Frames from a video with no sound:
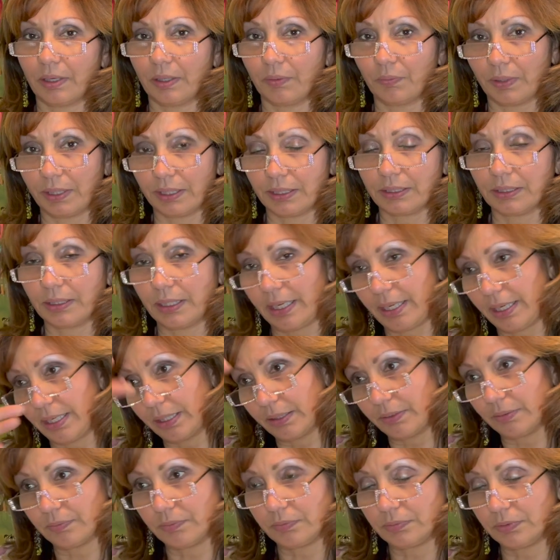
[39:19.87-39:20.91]
I went and
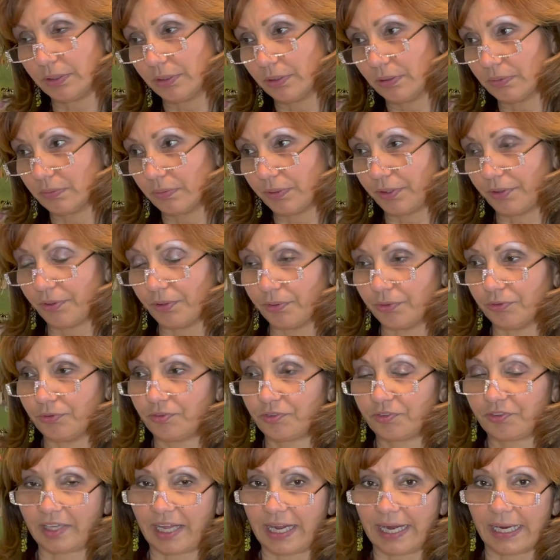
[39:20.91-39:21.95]
had, one of those
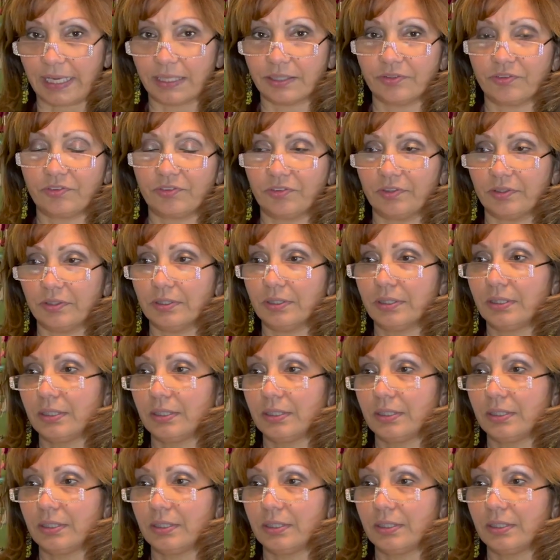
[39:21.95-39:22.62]
scans, and